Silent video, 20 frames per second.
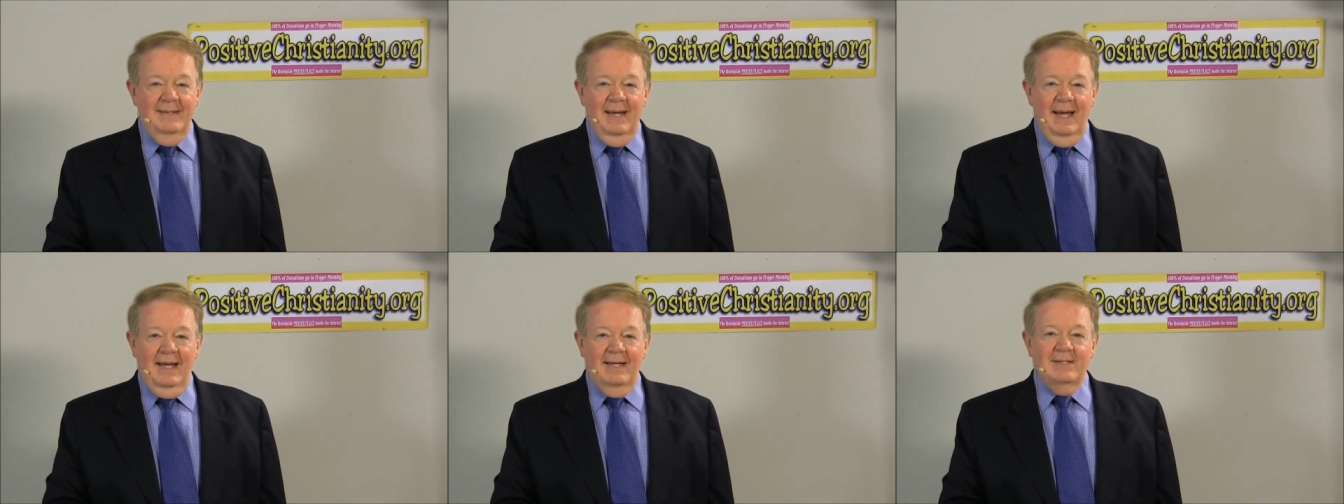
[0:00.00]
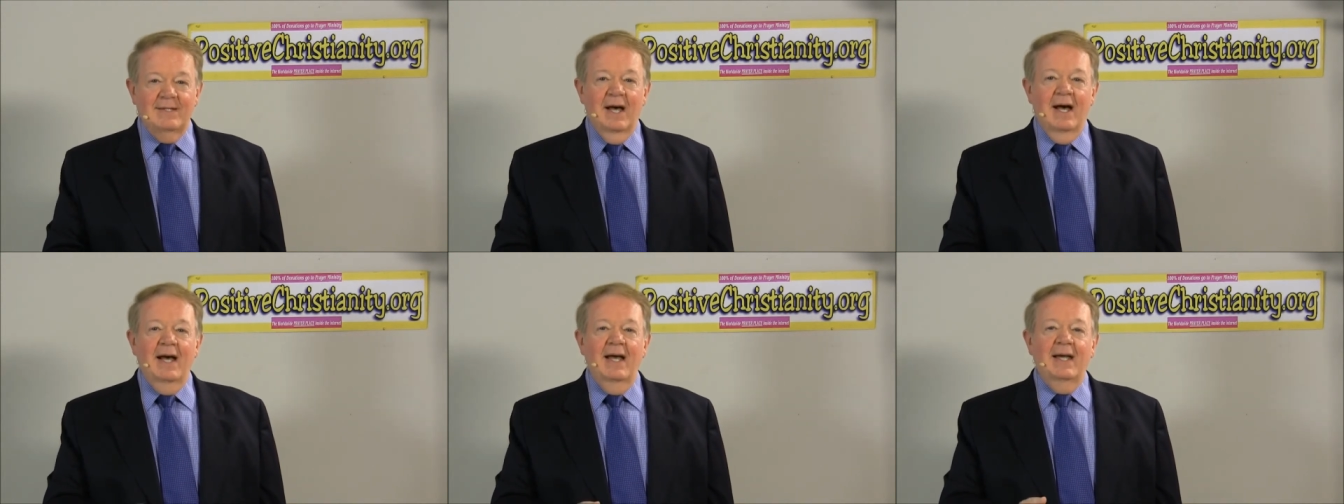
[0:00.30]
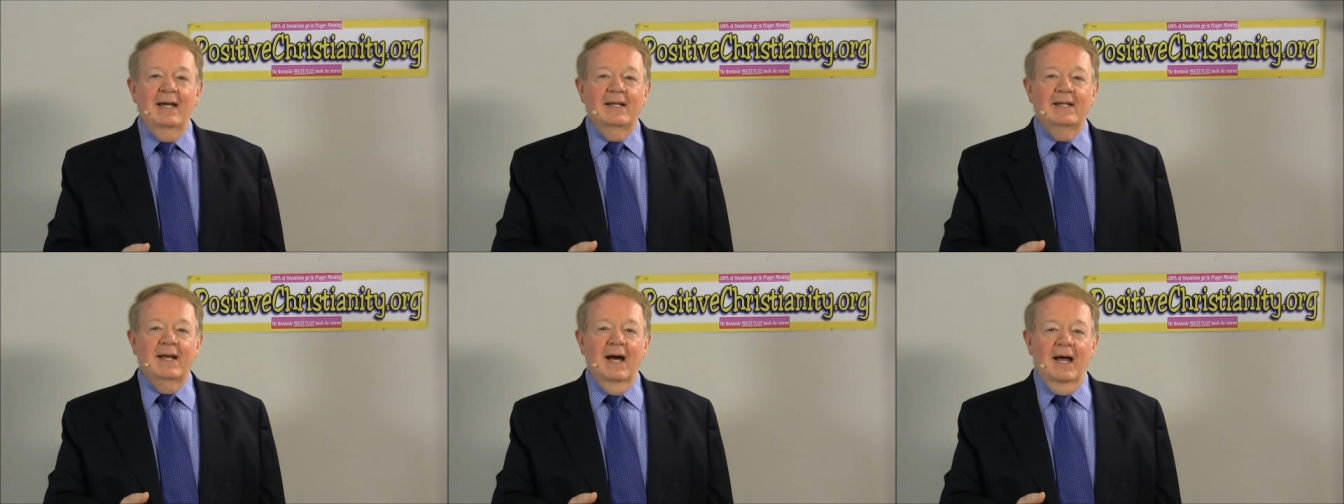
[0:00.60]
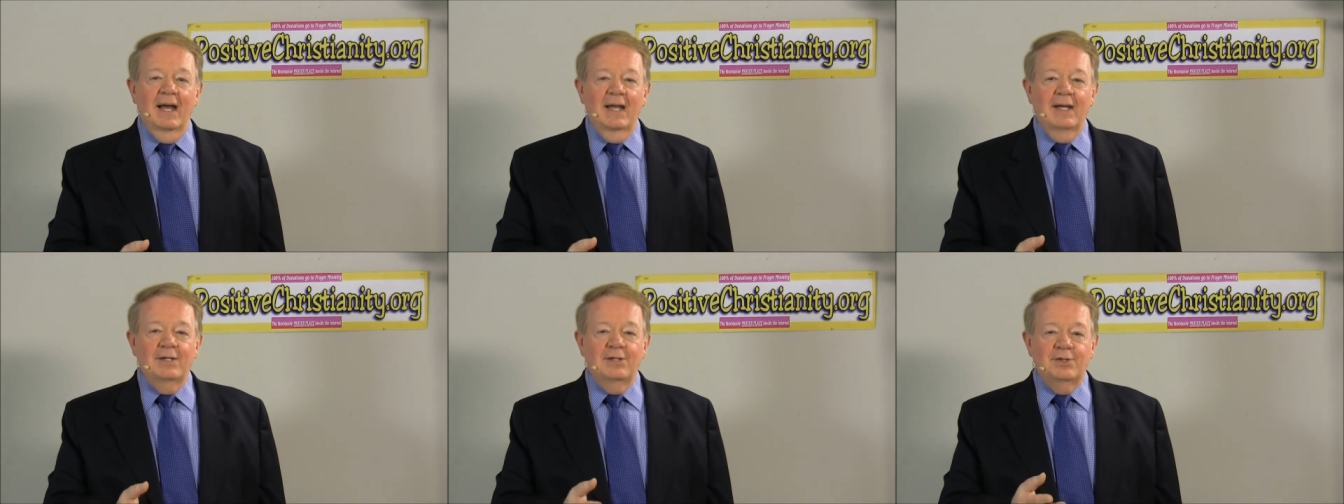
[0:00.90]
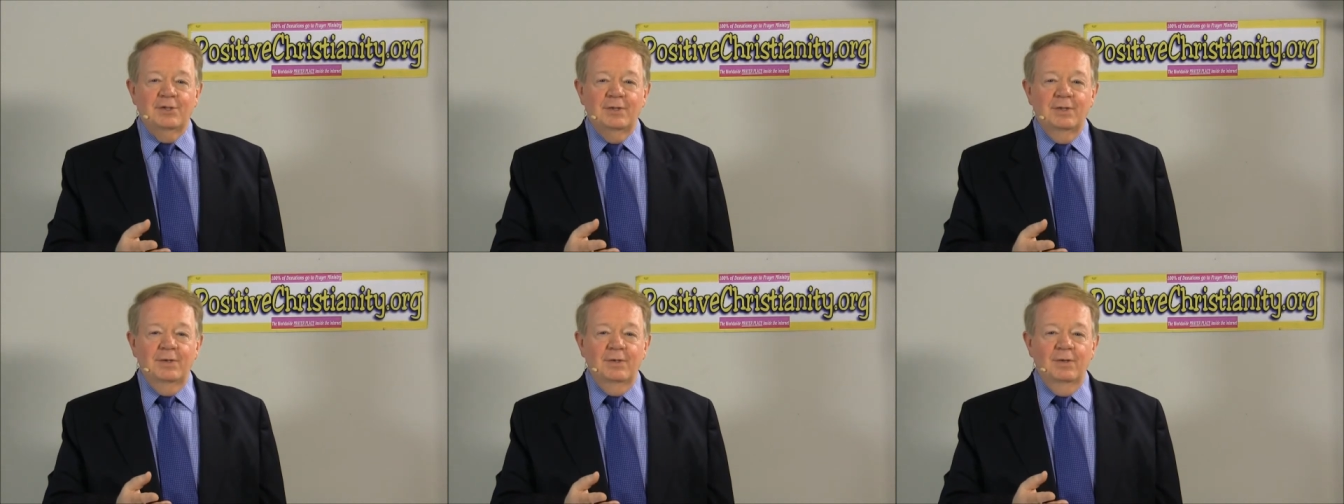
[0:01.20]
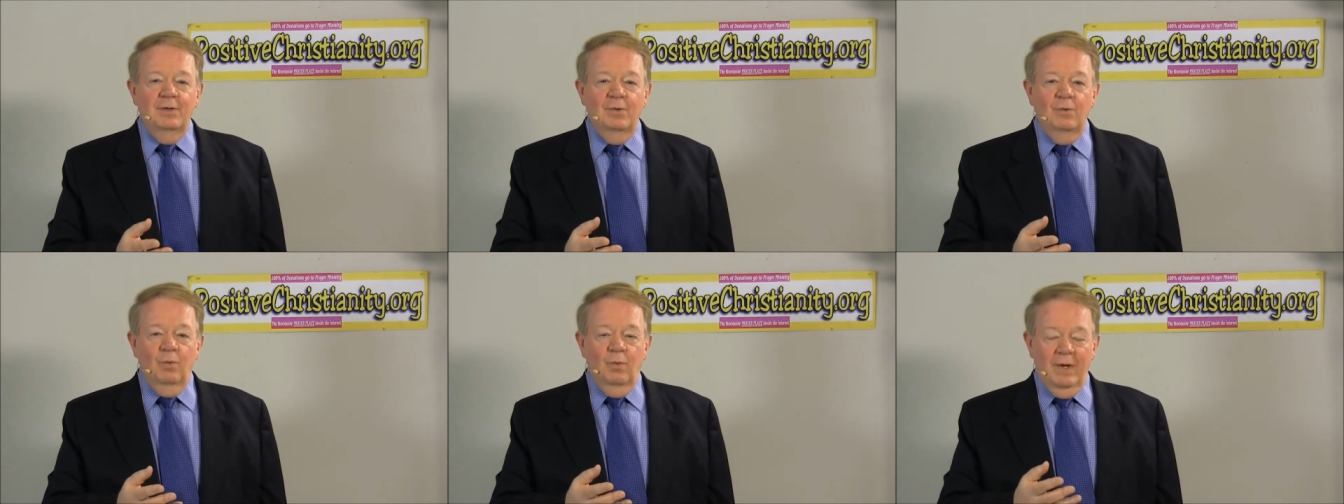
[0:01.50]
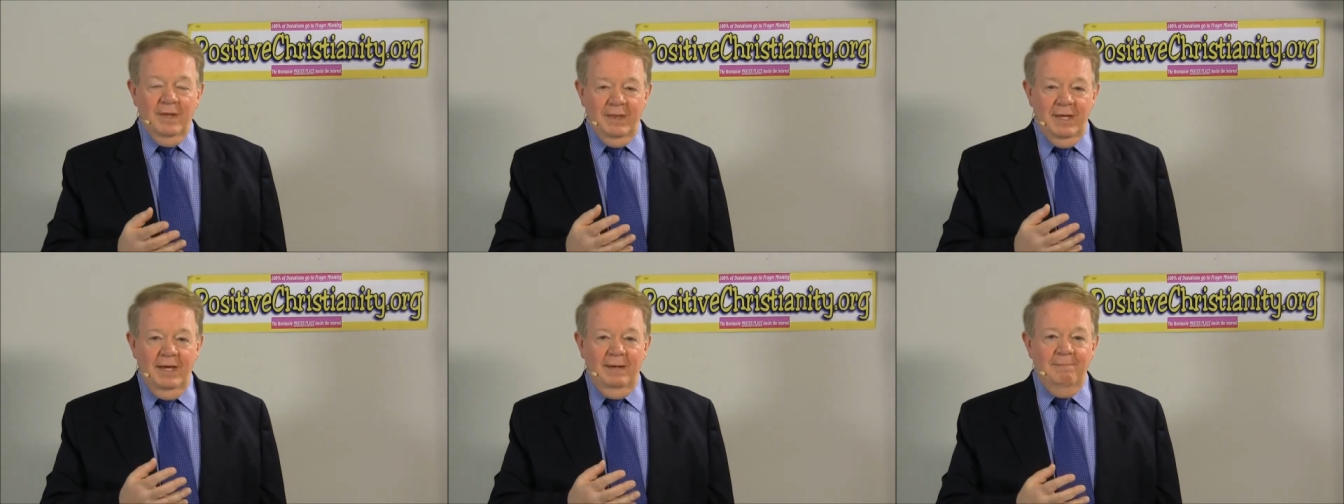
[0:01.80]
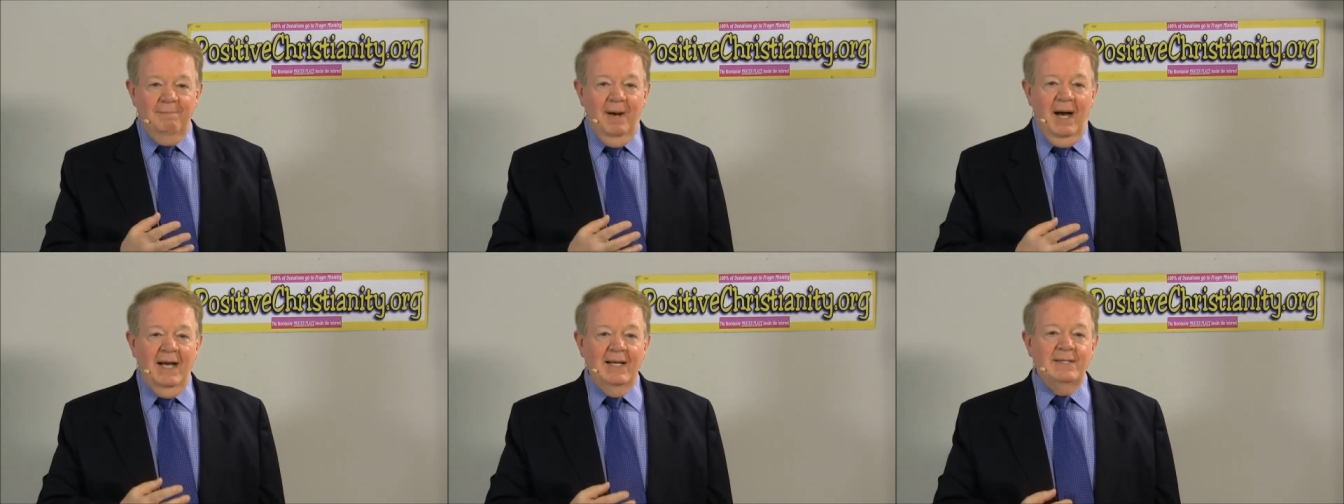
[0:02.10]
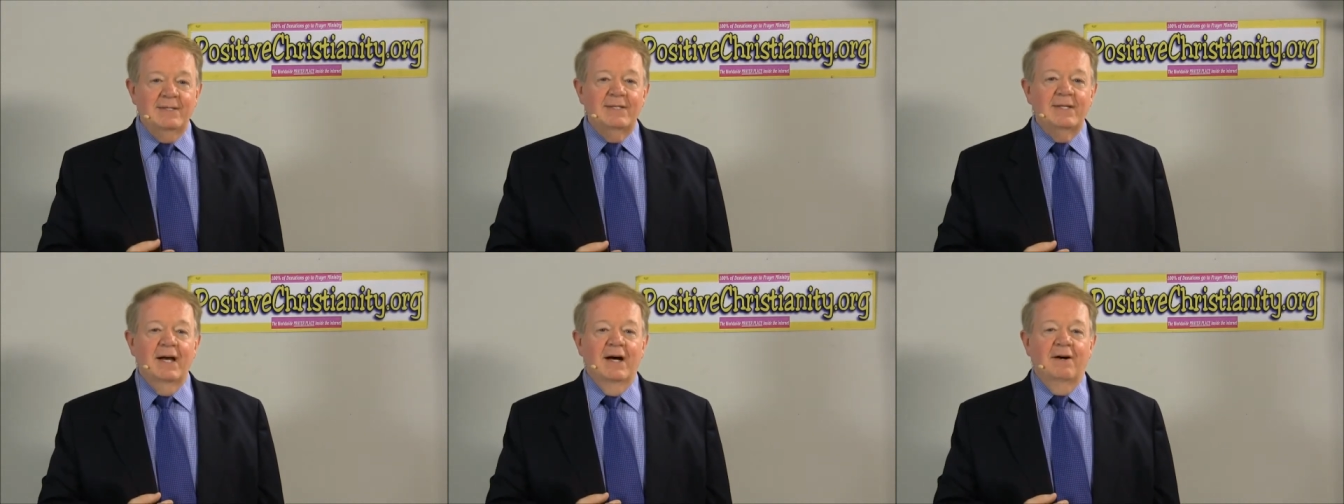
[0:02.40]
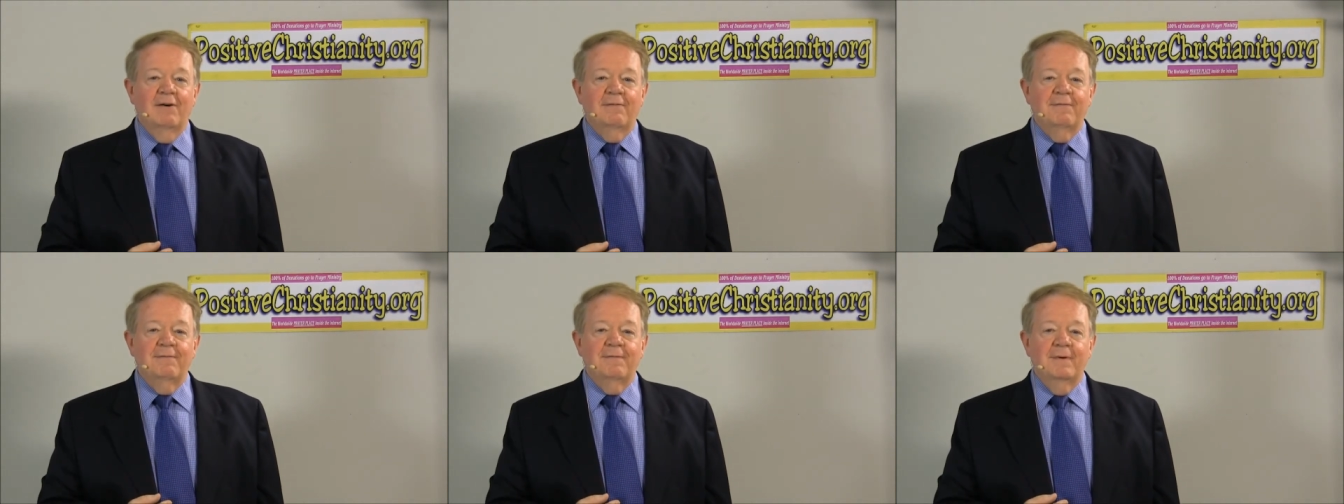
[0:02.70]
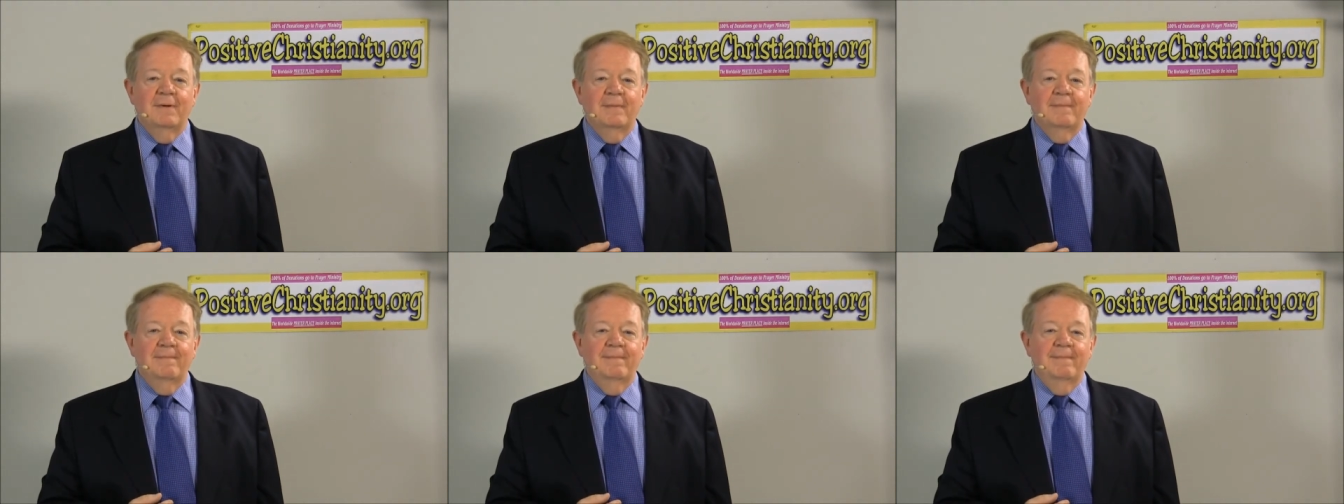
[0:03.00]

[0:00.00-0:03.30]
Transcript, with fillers: as I acknowledge within myself